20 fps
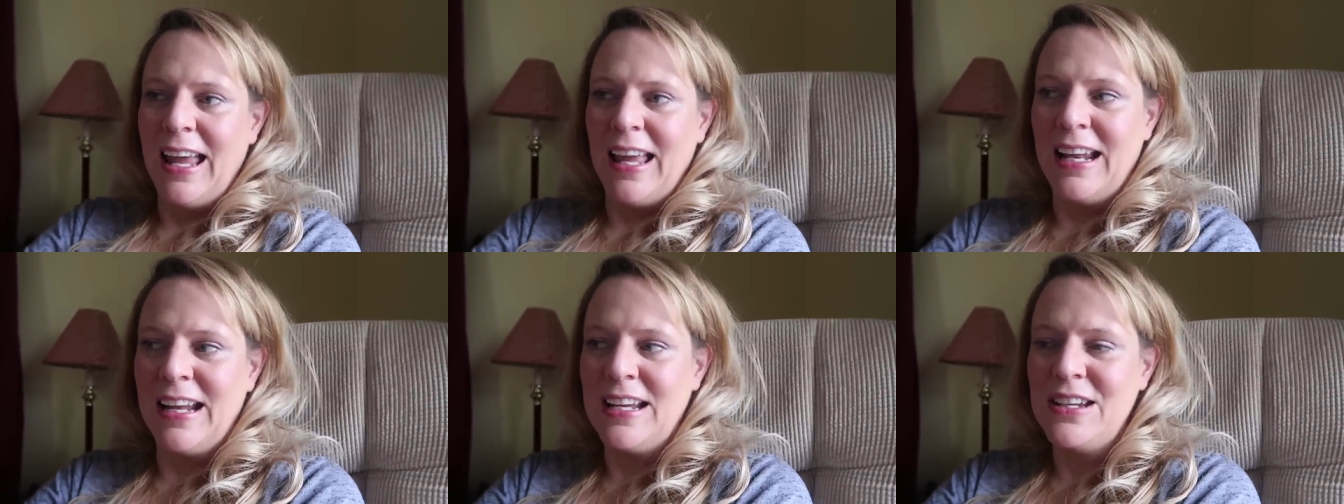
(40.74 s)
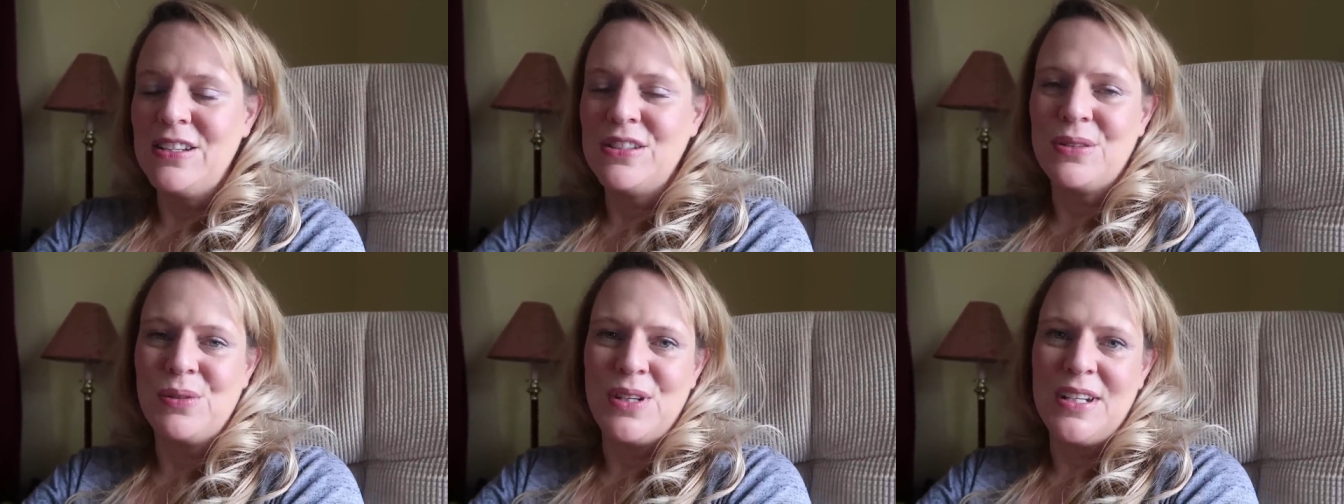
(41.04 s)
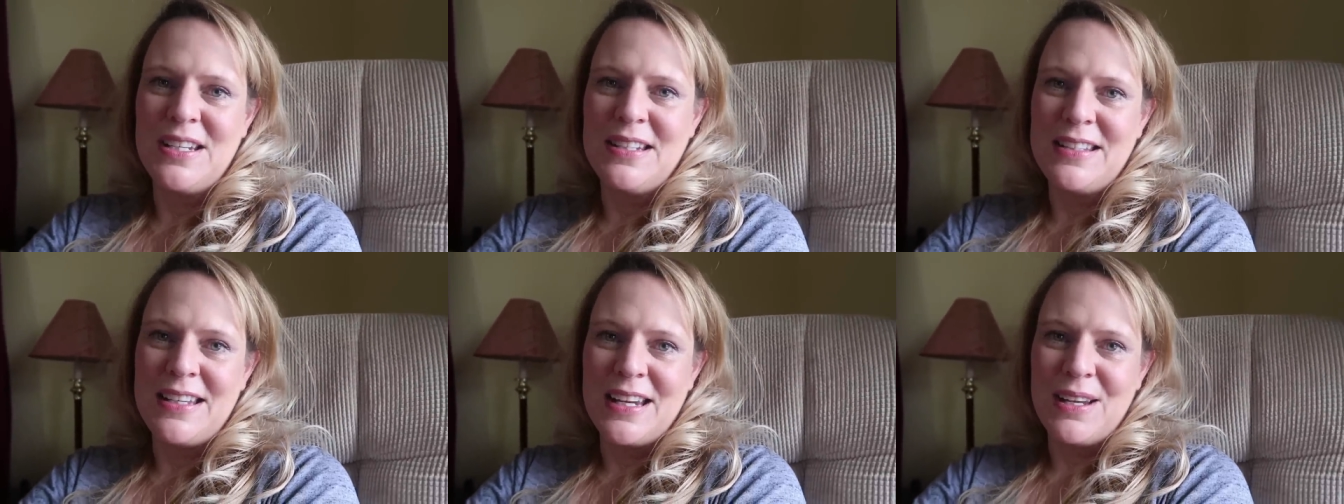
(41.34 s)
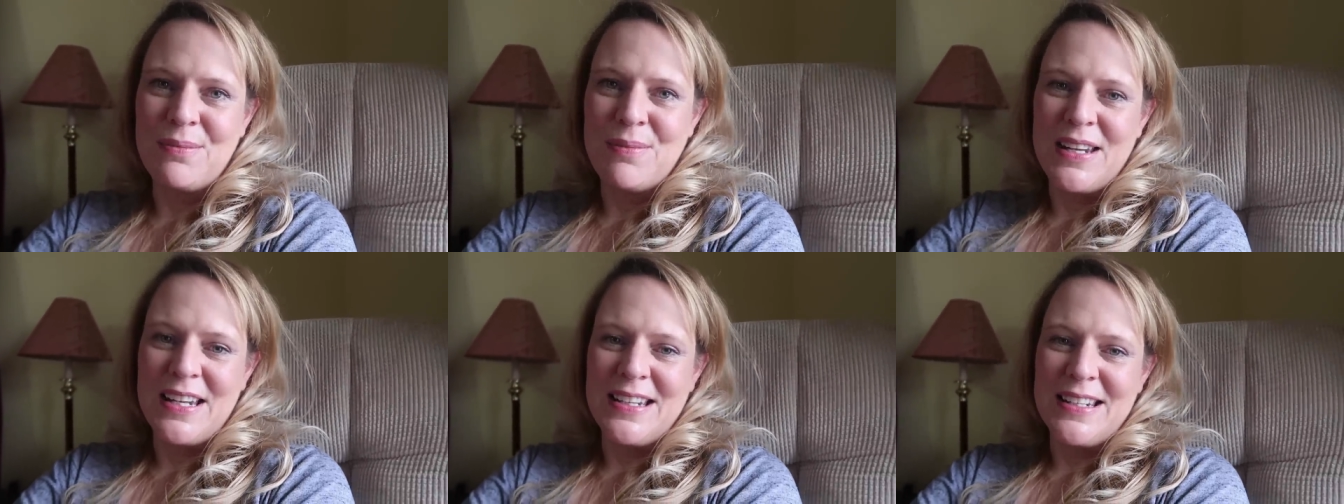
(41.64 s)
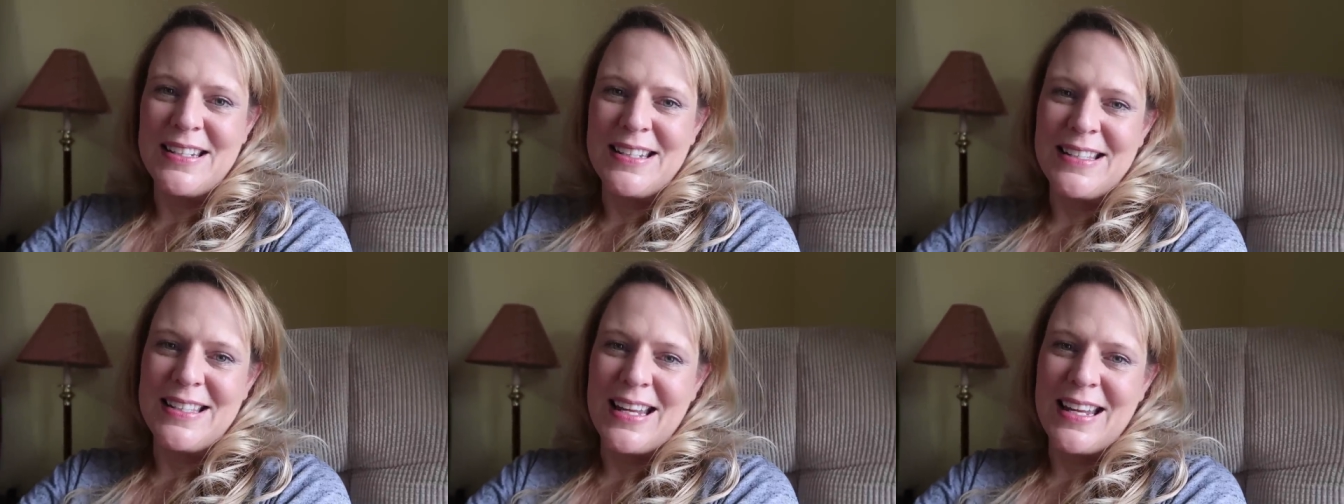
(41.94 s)
And I just wanted to take a
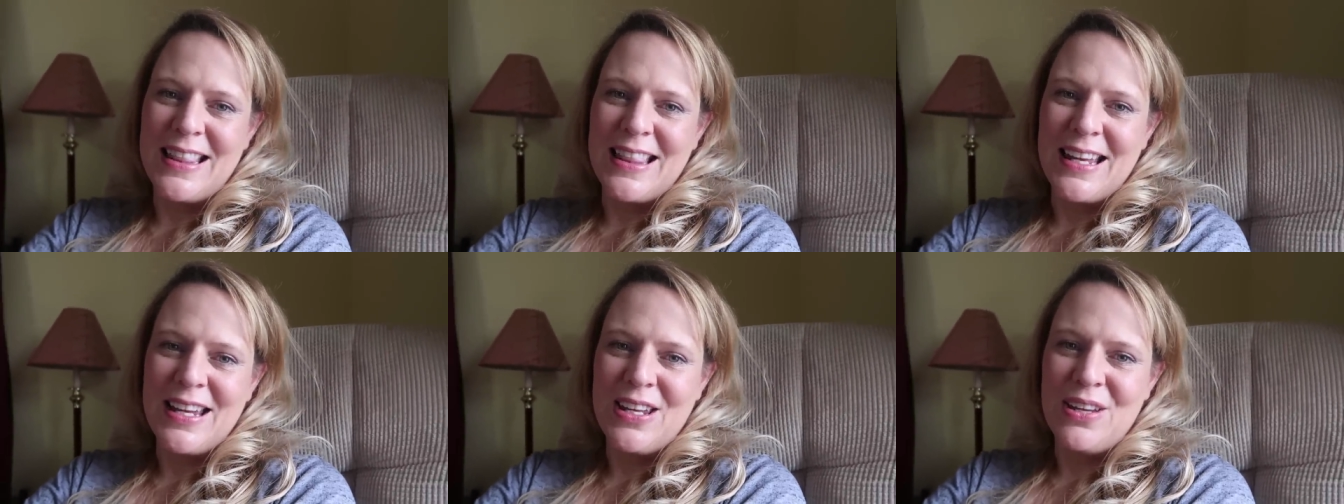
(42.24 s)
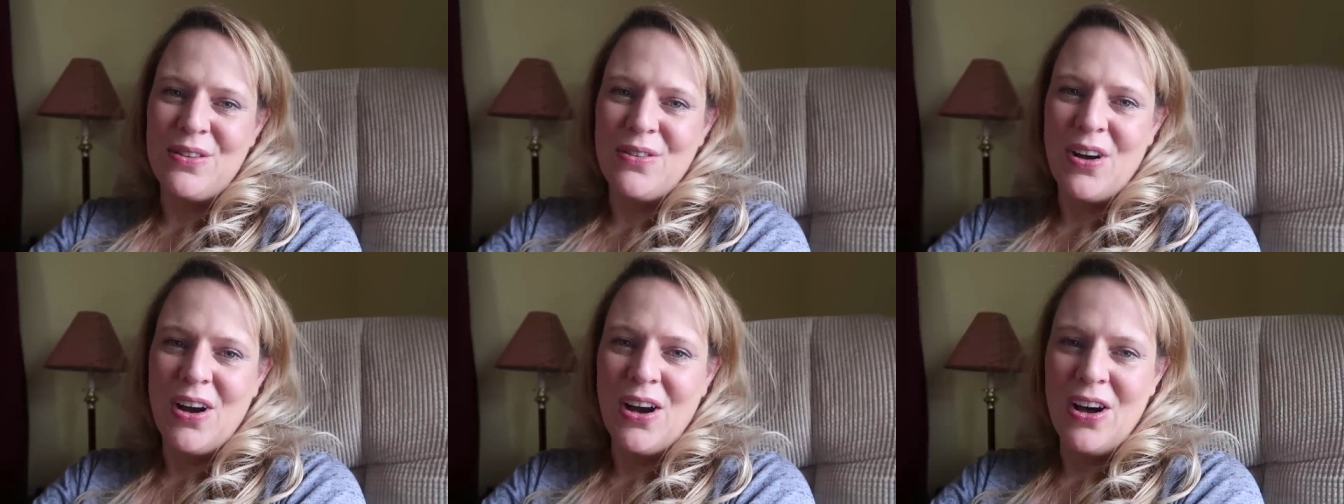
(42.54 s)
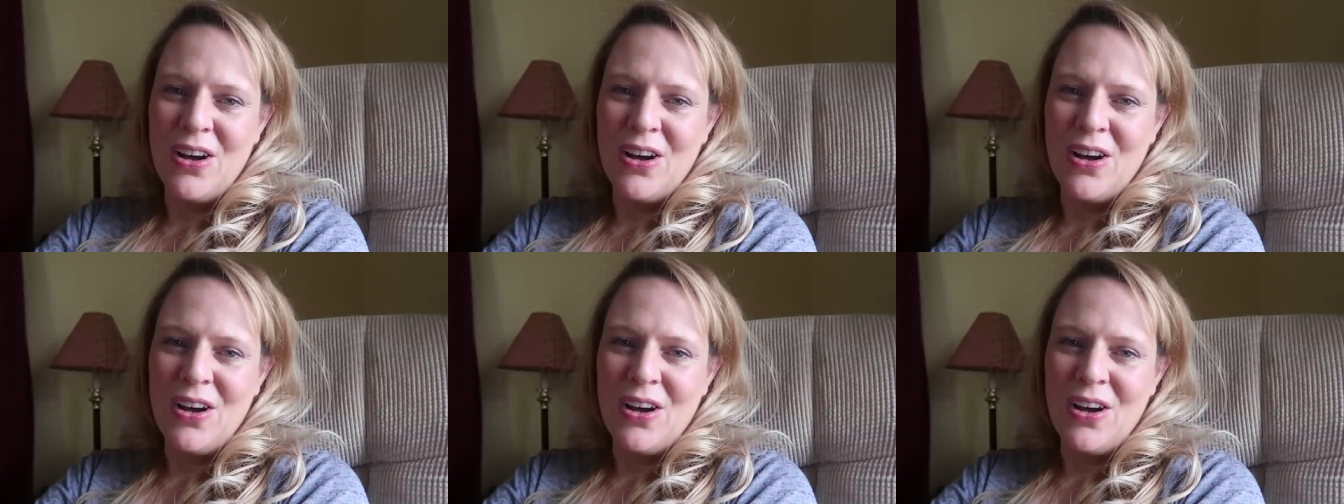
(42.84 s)
minute to say thank you